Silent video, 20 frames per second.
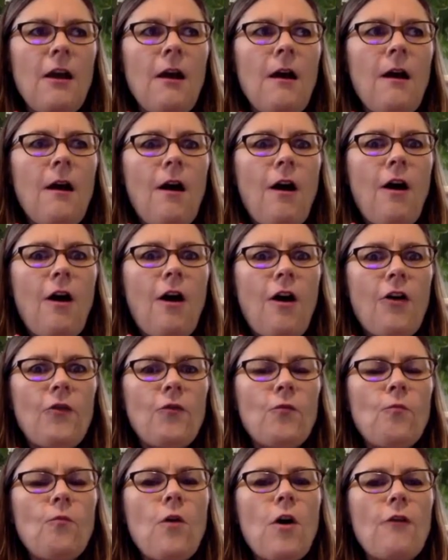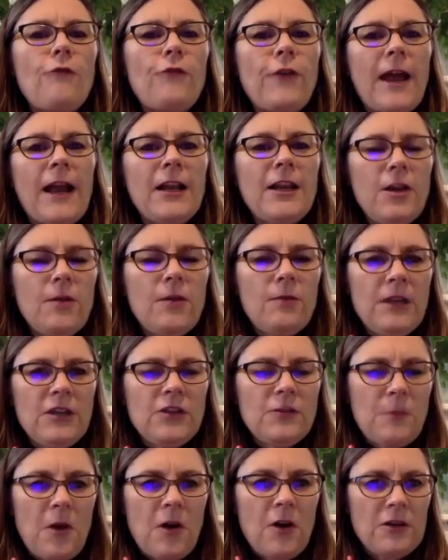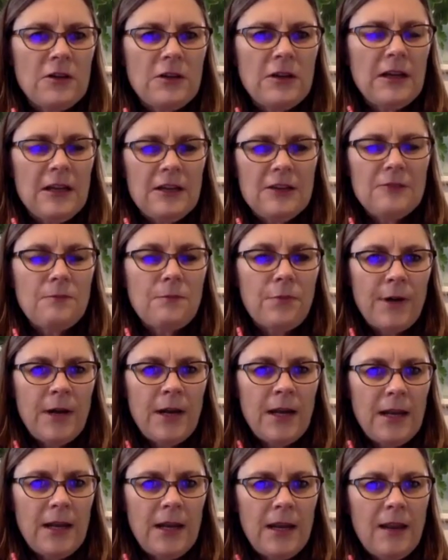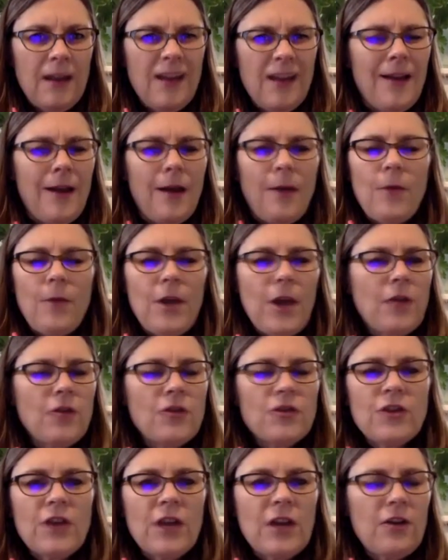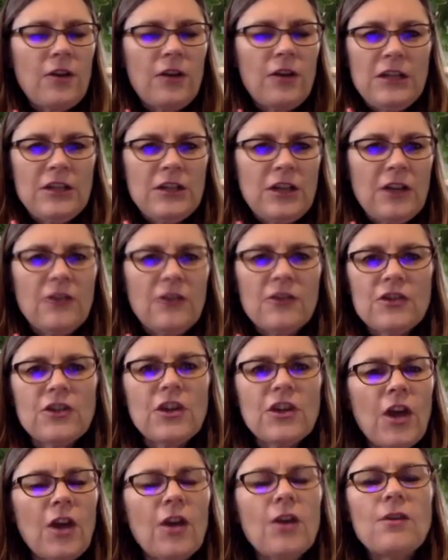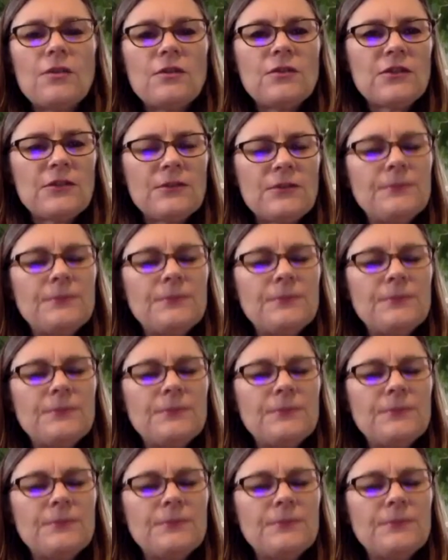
on what value each party is bringing, we don't tread on each other's toes.